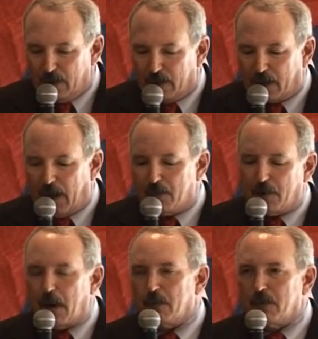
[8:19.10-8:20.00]
The
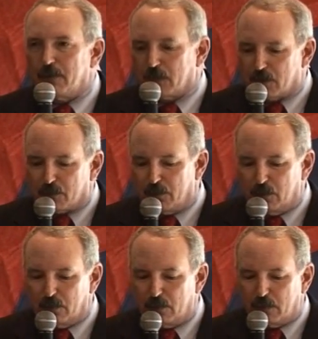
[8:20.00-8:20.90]
camaraderie of the
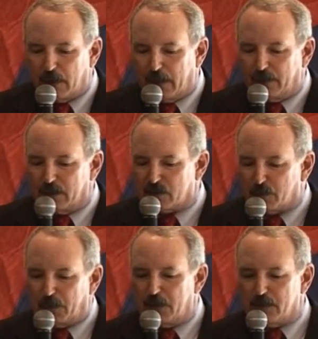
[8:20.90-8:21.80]
crew and the
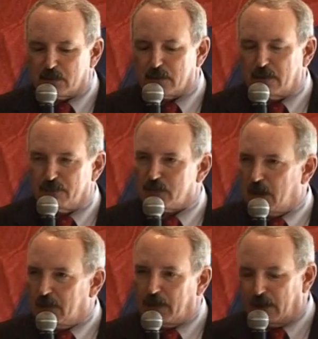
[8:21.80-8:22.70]
experience of
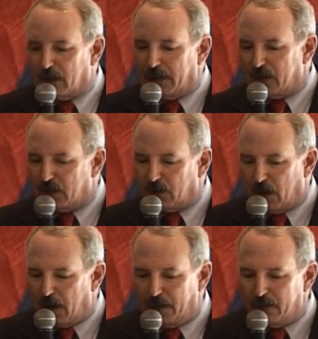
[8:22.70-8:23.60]
sailing in Lake
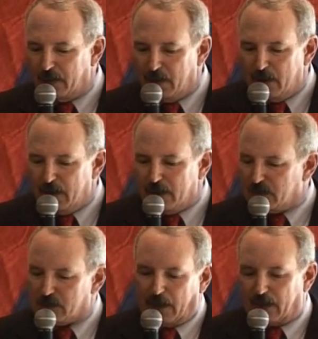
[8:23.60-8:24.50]
Huron
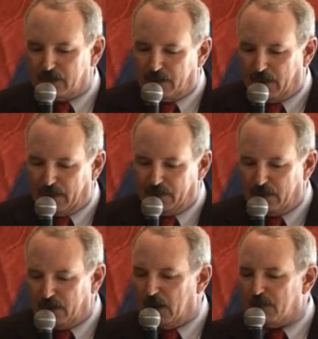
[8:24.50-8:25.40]
is second to none.
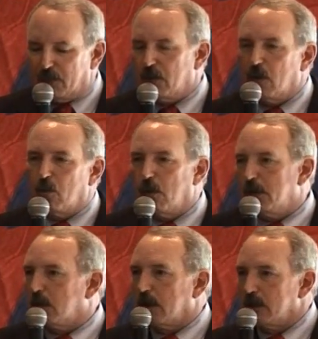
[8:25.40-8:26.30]
You never know
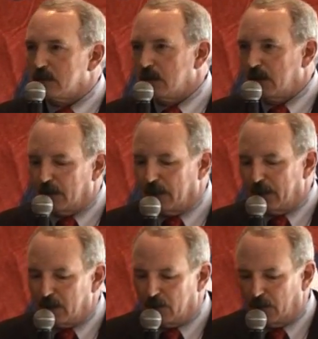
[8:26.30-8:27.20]
what you're going to see on
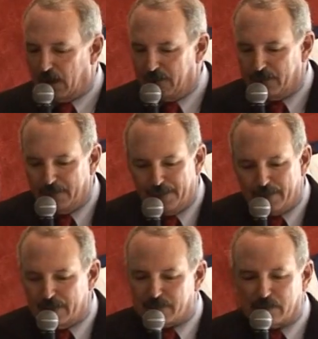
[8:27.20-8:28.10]
Lake Huron.
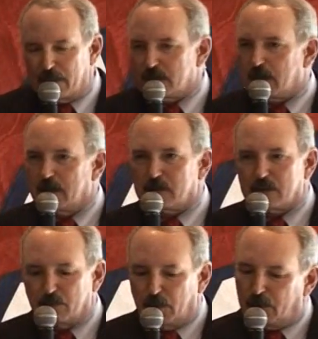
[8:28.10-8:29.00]
The
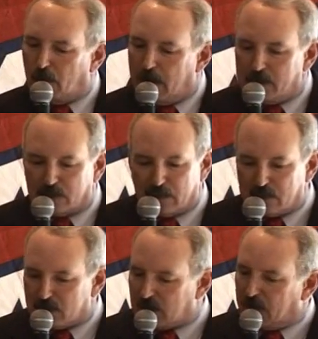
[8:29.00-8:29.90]
sunsets,
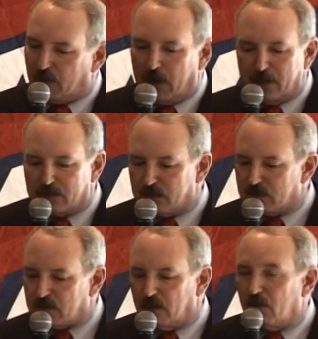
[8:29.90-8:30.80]
moonrises,
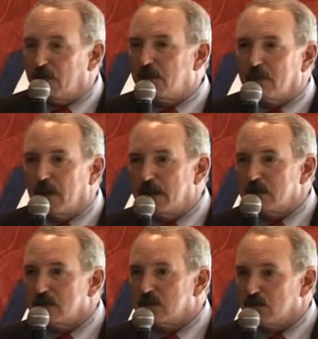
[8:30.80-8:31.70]
sunrises, the northern
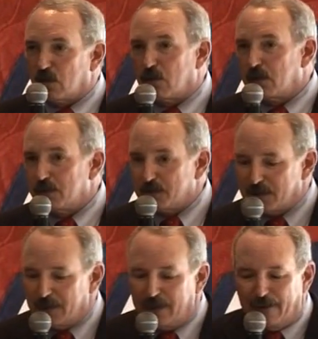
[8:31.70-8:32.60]
lights,
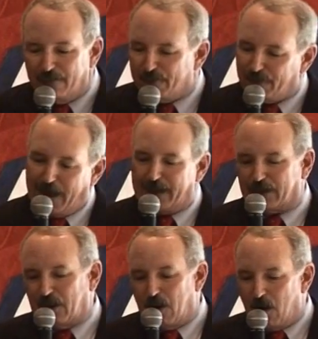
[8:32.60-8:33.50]
storms,
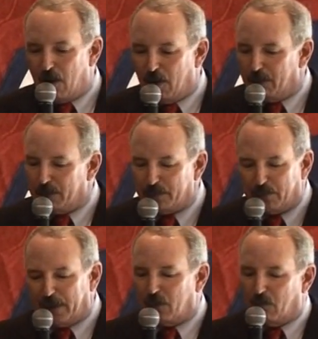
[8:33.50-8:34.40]
flat calm,
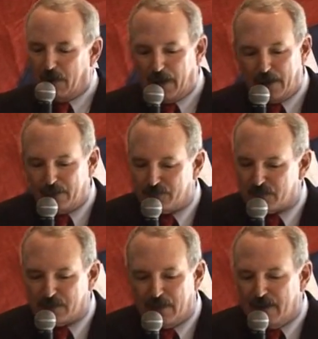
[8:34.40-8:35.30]
big
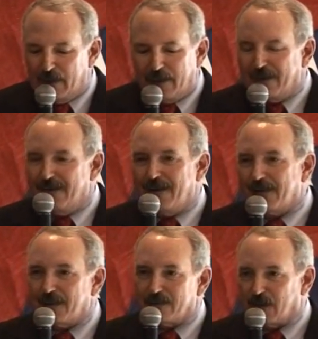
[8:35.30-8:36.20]
waves,
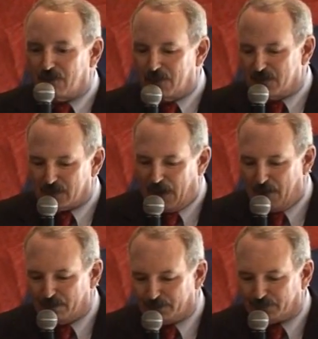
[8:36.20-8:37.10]
nothing's ever the
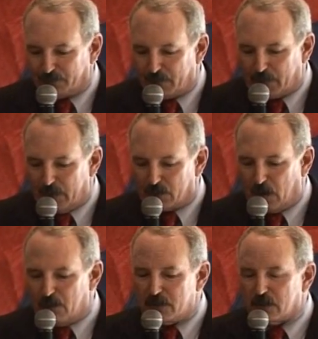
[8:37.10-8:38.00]
same. It's
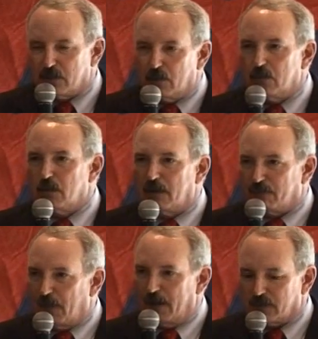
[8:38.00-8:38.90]
always a new
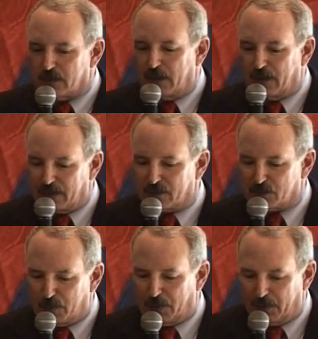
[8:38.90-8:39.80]
and fascinating
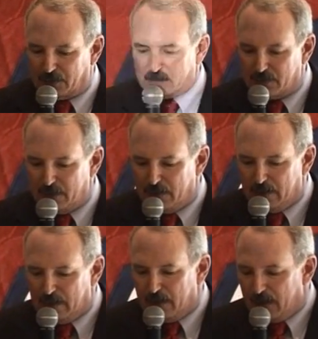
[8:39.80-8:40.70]
experience.
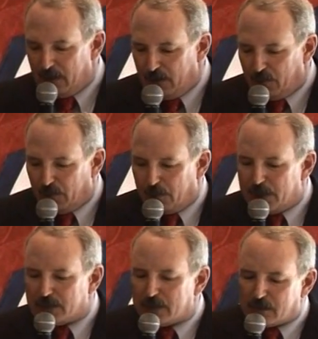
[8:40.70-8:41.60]
Well,
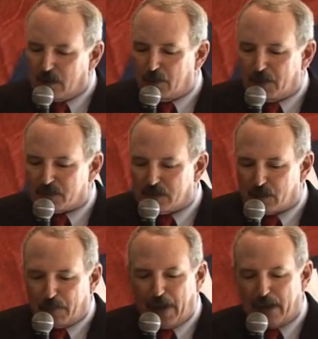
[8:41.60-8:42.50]
racing sailboats
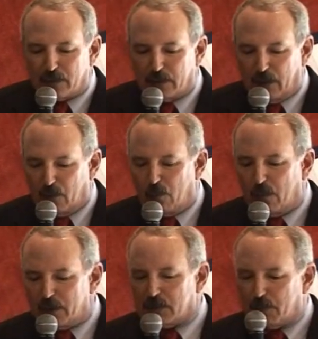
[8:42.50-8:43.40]
is a passion that
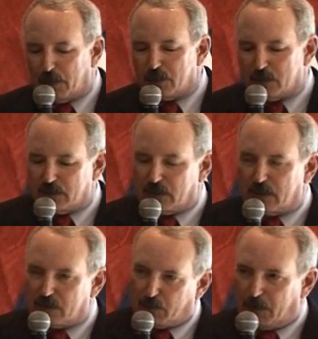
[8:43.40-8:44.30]
once a person
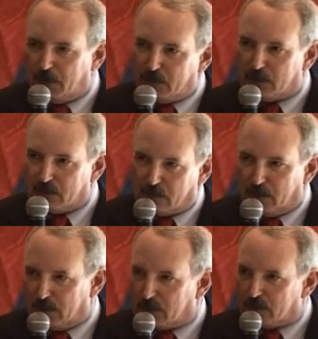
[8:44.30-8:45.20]

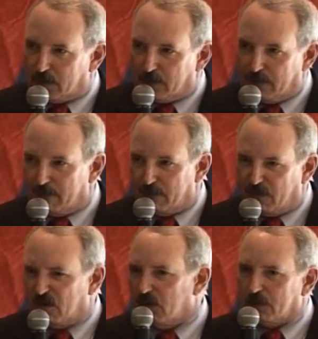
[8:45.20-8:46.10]
experiences this,
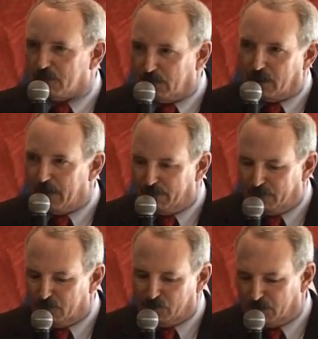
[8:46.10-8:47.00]
they're hooked for
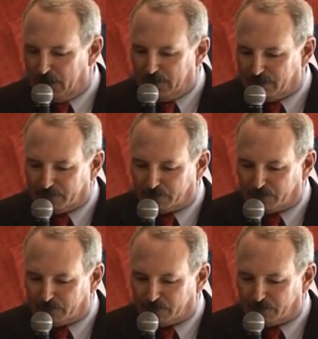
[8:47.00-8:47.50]
life usually.